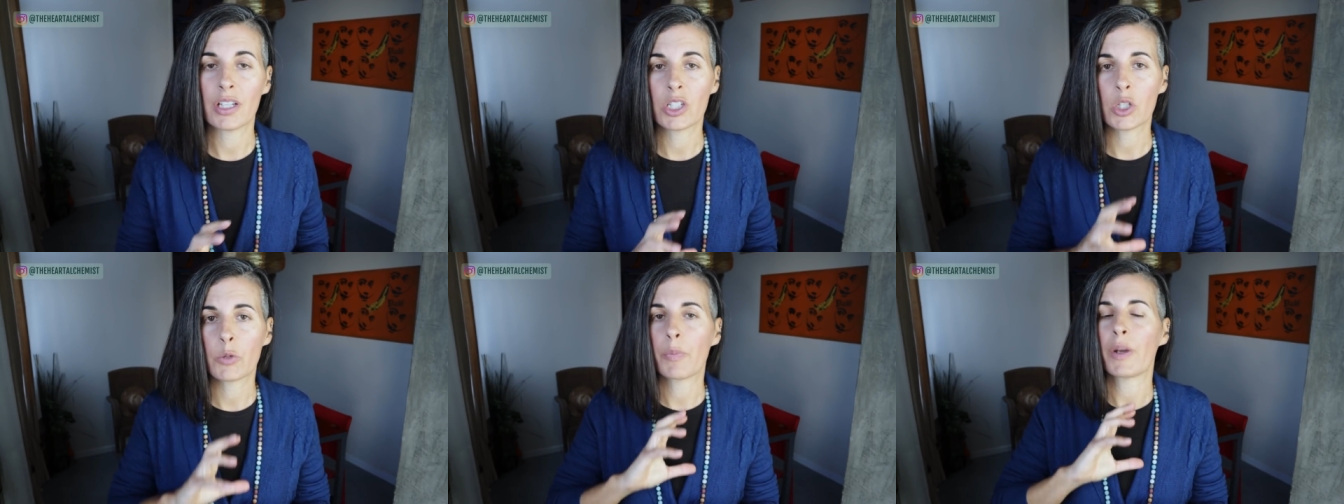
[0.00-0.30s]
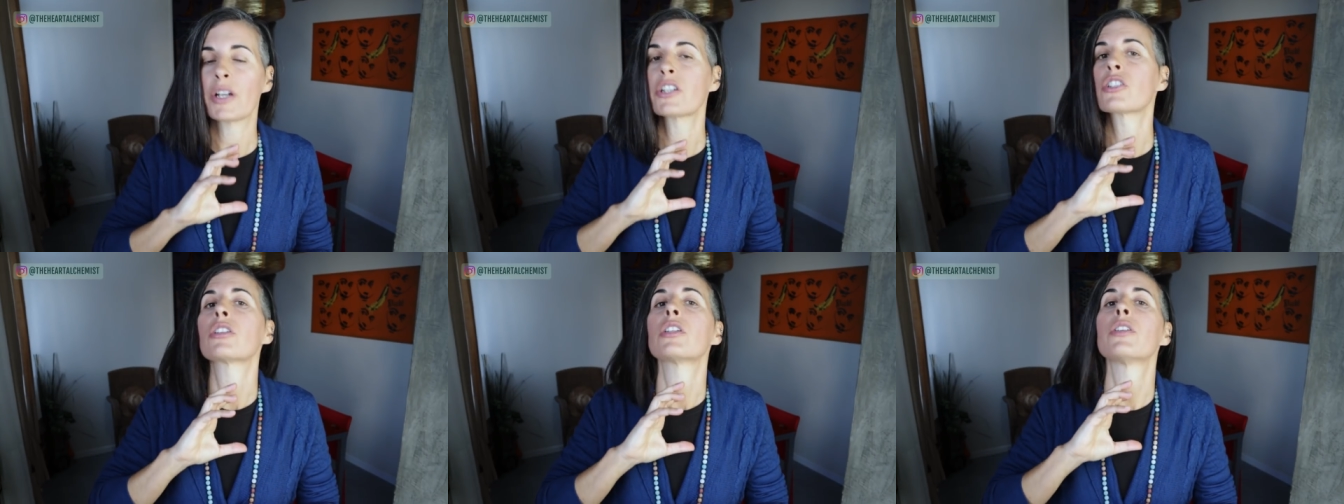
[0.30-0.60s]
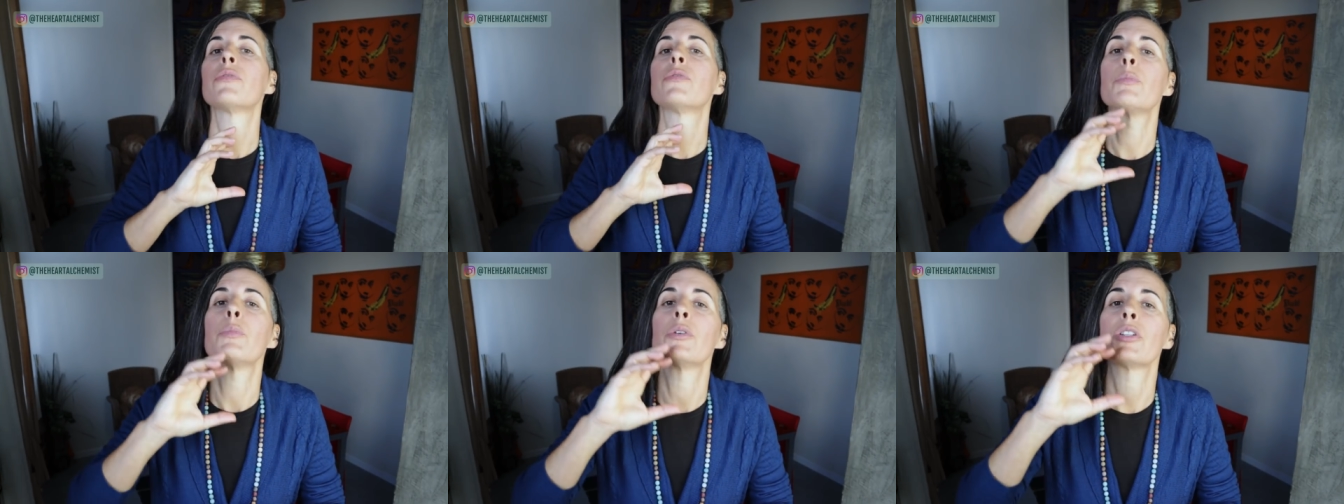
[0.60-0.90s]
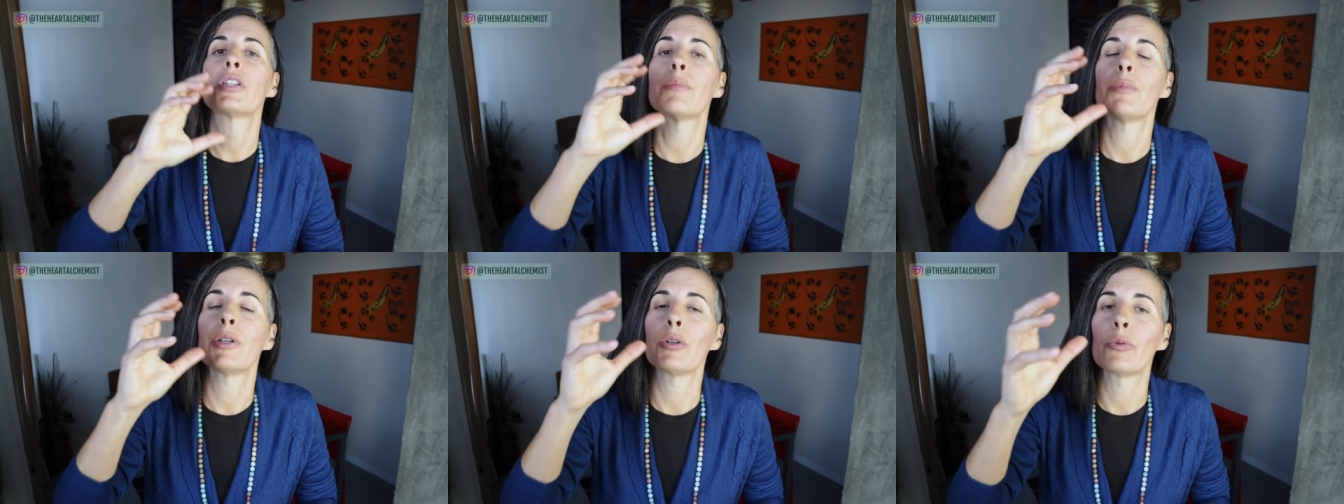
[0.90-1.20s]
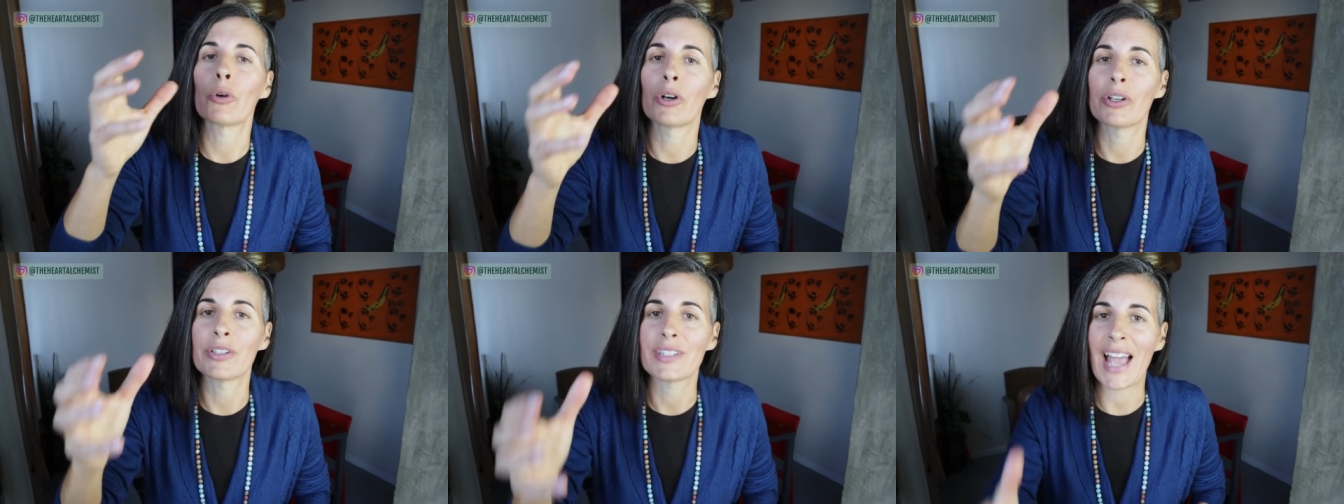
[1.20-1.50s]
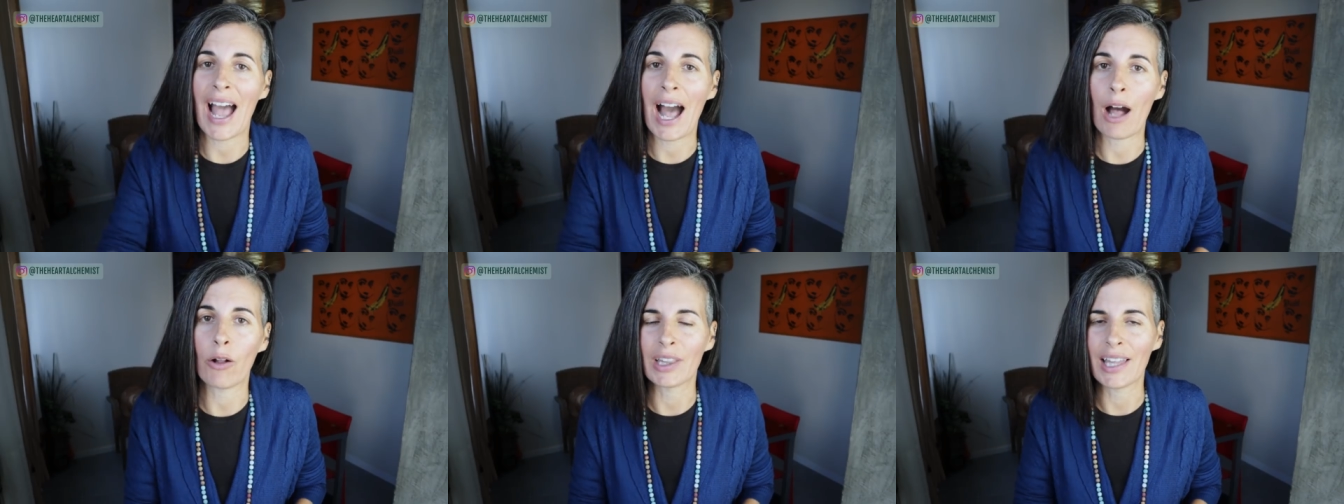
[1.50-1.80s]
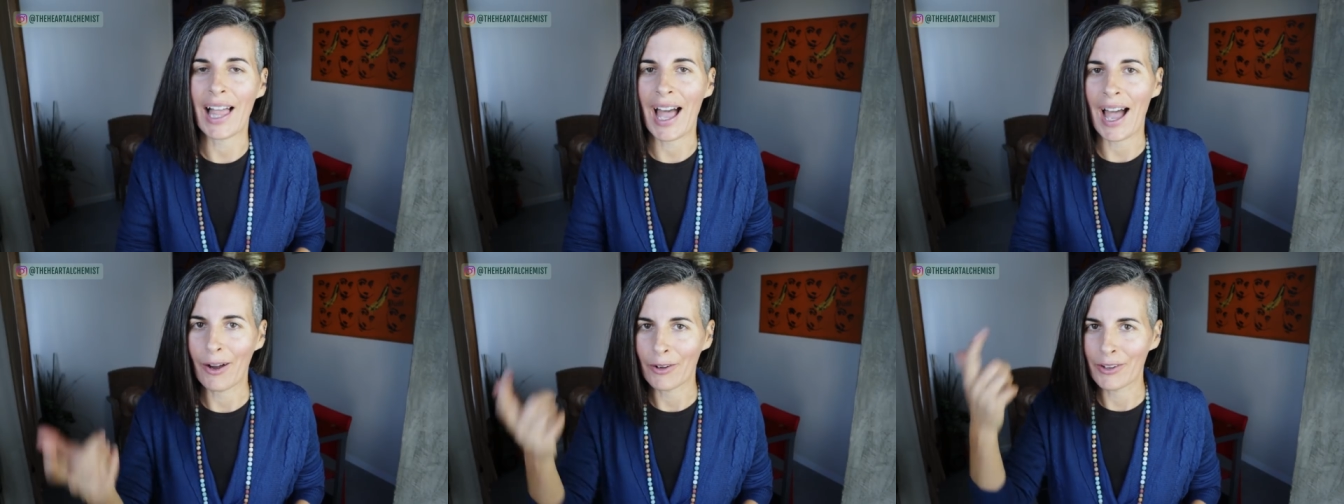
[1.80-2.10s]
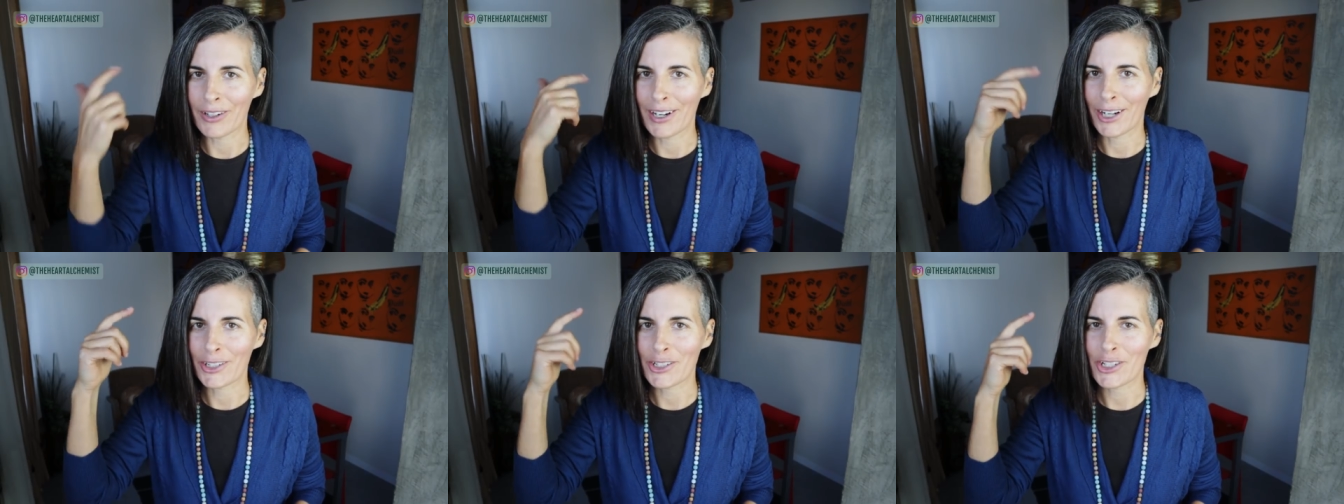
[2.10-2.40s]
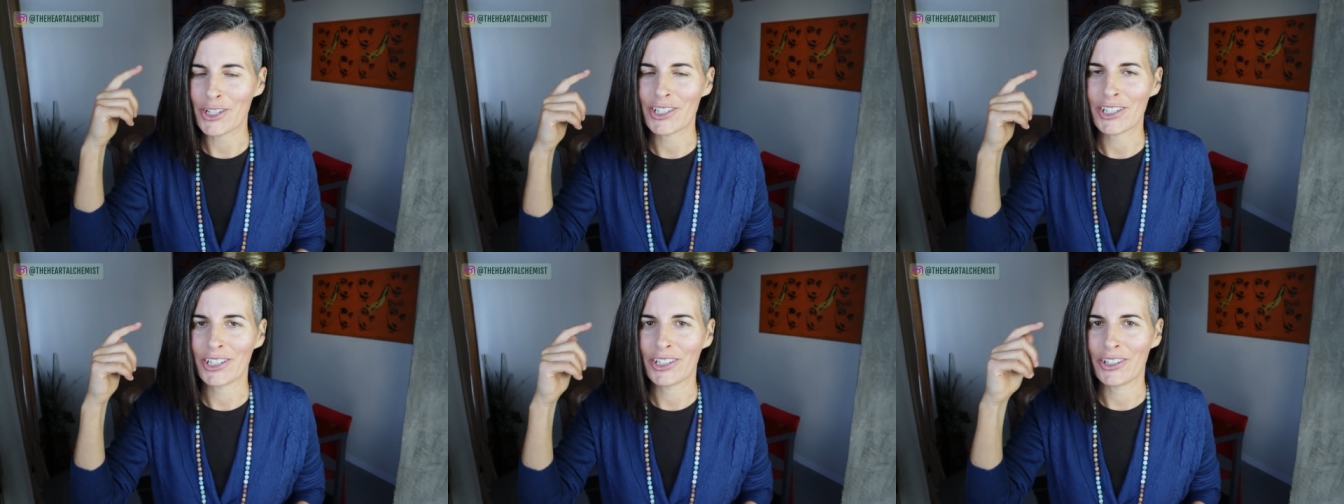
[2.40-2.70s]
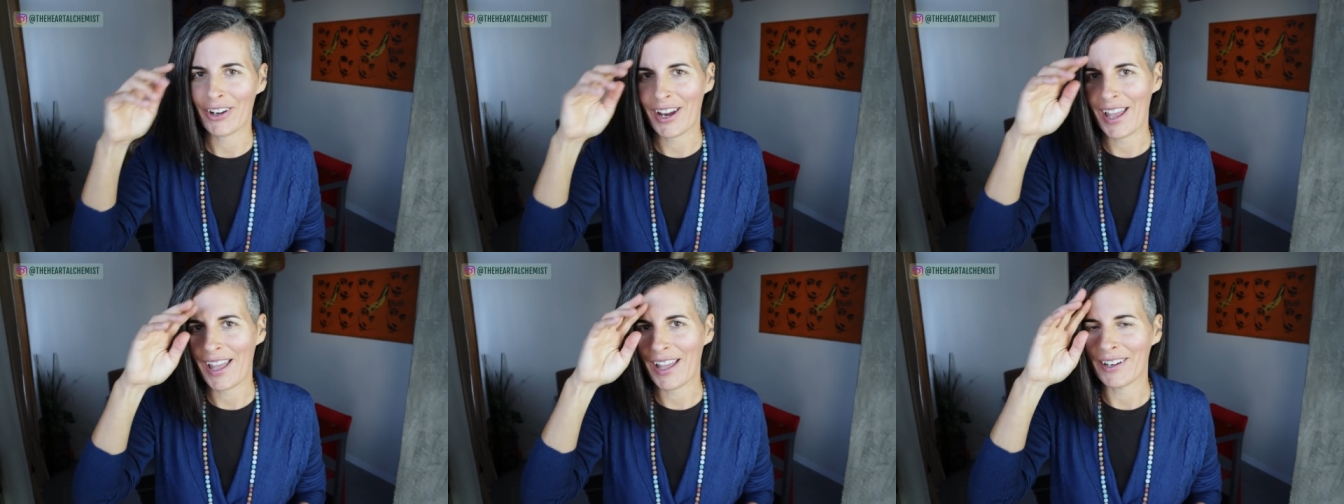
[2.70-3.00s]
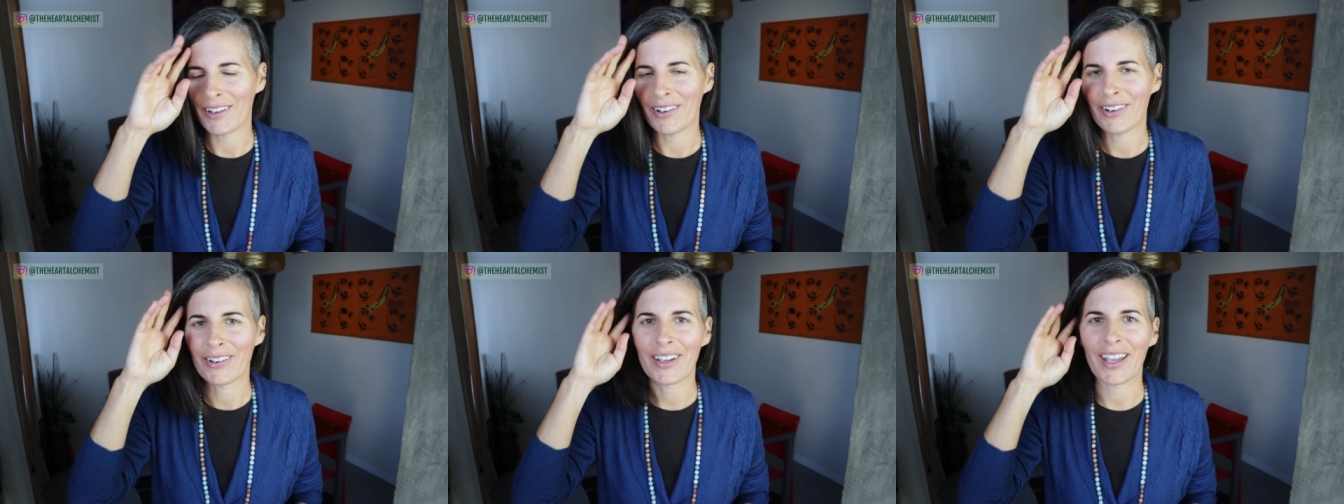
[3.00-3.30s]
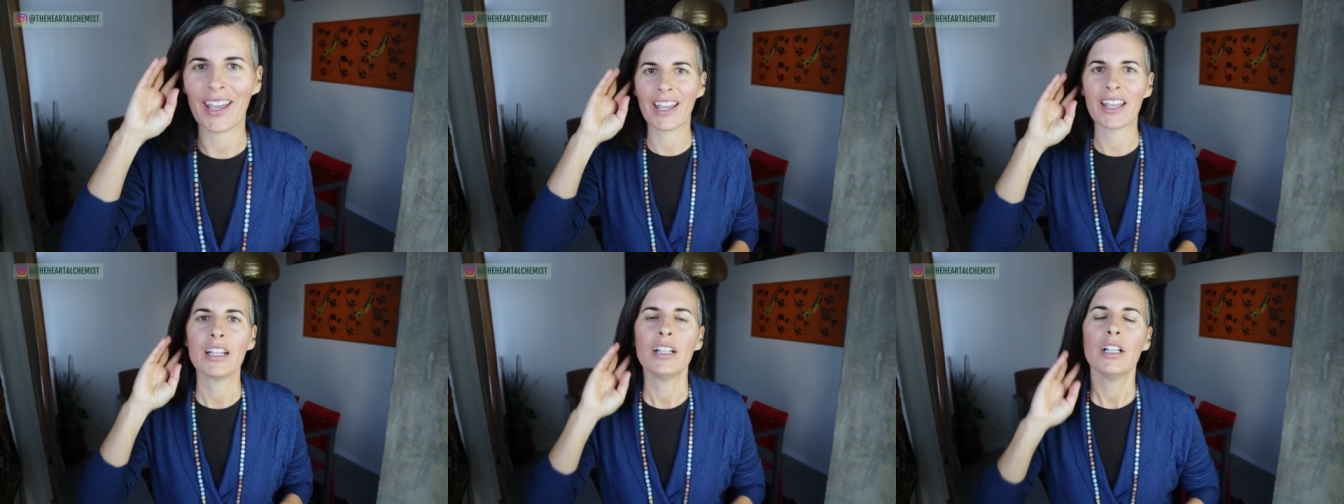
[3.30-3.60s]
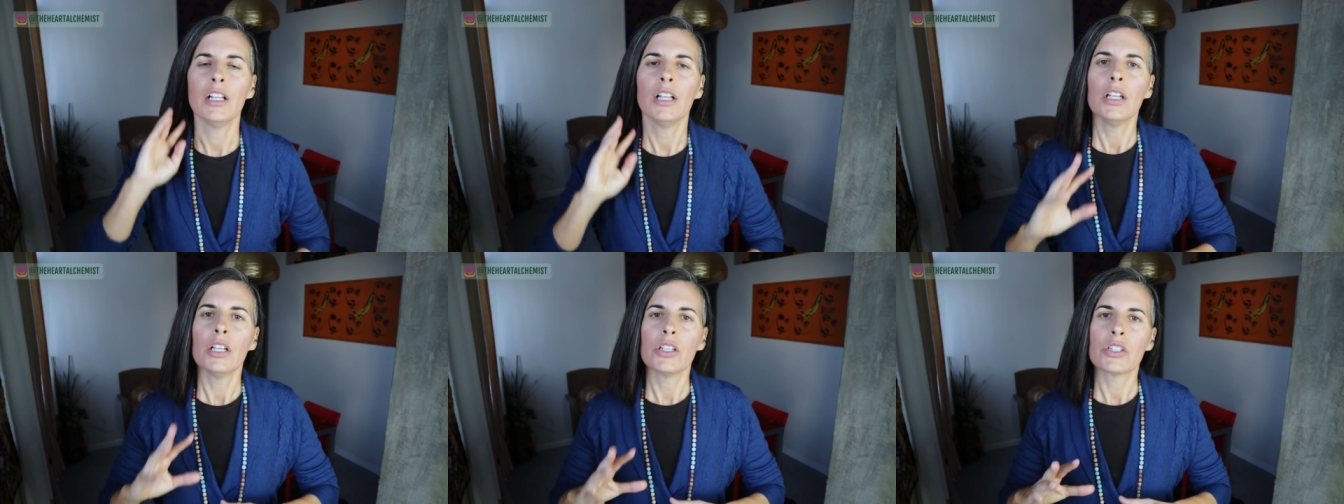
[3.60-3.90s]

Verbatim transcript: especially if you put them in words out loud, not just in your head, okay?